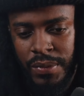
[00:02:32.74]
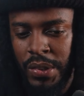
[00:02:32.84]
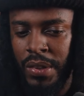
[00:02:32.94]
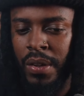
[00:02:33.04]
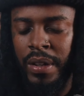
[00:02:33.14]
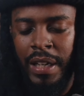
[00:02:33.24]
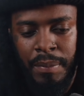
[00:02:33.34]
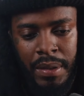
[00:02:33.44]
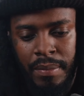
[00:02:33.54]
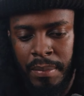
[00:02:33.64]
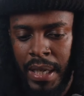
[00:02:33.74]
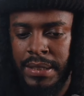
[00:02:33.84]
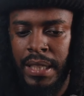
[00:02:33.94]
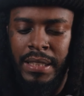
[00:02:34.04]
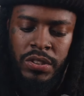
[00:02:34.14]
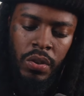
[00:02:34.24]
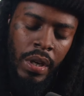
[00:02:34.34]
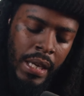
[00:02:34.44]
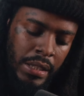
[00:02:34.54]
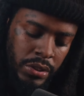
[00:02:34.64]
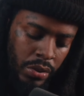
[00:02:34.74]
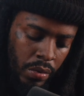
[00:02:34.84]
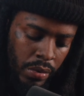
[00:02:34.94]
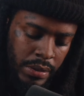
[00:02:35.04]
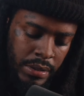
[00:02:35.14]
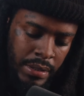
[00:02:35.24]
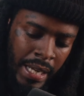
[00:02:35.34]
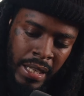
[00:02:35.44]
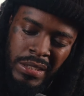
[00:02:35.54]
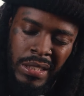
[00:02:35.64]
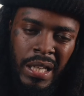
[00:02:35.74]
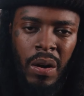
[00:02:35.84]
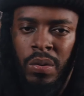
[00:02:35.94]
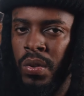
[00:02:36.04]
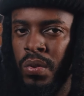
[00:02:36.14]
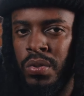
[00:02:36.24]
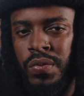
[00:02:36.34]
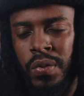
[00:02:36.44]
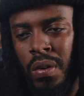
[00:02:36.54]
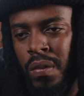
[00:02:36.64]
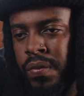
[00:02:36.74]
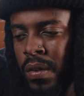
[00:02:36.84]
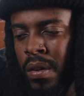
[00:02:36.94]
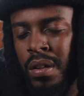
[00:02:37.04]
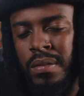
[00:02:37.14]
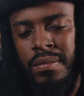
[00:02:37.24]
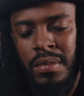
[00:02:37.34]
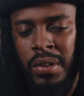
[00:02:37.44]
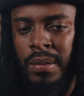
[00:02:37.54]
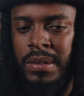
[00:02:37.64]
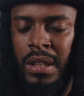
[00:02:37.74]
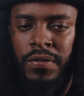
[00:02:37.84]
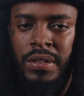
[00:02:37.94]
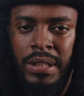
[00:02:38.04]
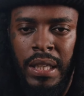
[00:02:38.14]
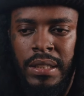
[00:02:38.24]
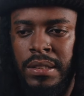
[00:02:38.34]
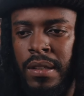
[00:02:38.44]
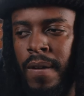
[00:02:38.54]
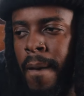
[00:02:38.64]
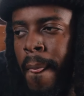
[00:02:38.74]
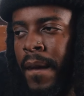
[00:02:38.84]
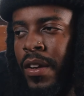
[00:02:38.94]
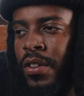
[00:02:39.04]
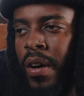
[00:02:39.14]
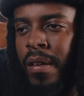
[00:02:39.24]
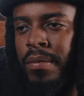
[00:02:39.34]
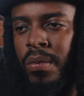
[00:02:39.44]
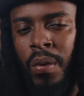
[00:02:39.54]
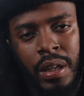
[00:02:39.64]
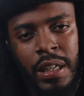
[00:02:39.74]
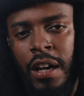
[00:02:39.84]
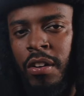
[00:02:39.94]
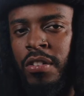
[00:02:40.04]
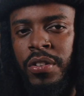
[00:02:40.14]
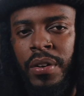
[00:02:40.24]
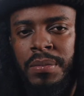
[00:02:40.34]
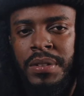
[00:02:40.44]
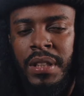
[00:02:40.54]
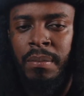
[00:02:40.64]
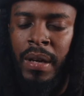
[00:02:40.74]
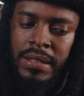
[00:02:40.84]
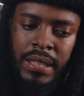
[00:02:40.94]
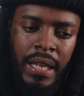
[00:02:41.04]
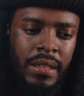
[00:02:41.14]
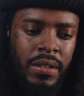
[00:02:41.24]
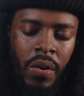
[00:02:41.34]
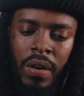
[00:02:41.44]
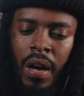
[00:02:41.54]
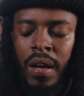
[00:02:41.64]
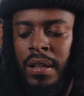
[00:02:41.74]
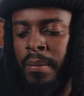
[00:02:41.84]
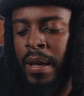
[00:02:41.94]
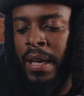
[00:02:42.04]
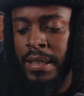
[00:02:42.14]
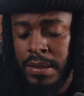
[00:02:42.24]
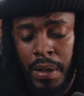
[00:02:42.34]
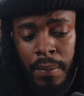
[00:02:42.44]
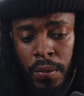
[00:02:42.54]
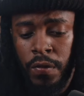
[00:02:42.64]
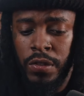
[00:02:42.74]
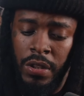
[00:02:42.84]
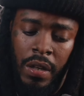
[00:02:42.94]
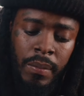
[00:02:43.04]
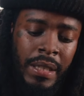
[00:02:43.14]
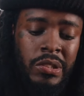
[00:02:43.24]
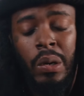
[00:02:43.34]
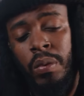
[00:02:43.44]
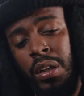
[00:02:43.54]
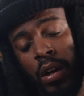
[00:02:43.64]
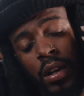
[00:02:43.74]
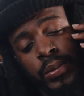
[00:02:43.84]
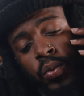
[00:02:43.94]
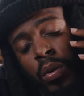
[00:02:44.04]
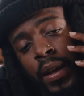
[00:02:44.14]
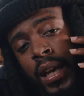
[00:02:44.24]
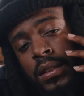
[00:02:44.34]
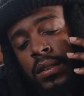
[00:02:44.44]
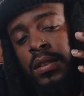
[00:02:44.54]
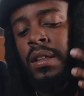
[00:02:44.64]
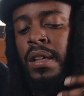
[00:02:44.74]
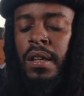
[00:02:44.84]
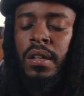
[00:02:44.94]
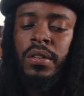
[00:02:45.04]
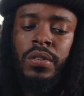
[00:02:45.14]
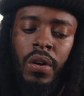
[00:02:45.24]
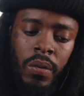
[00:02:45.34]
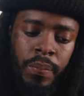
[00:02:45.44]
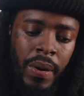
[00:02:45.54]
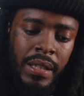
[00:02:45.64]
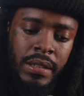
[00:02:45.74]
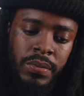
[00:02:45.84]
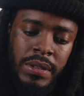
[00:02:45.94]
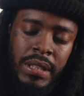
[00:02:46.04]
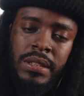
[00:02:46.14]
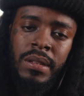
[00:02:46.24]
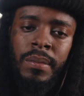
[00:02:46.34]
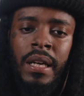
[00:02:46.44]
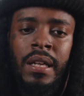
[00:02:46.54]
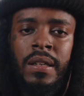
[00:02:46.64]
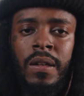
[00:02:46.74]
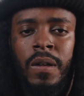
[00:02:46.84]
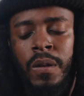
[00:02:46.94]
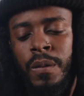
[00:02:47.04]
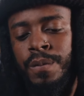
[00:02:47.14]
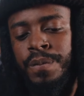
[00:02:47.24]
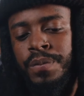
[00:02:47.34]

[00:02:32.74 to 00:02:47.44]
you know, and I've been meditating. So so the energy that I would use for for you know what I'm saying for sex and you know working out. You know what I'm saying? Meditating, yoga, all that, man. And it's been a beautiful journey, man. So I want to encourage more men to you know practice retention, man, and um,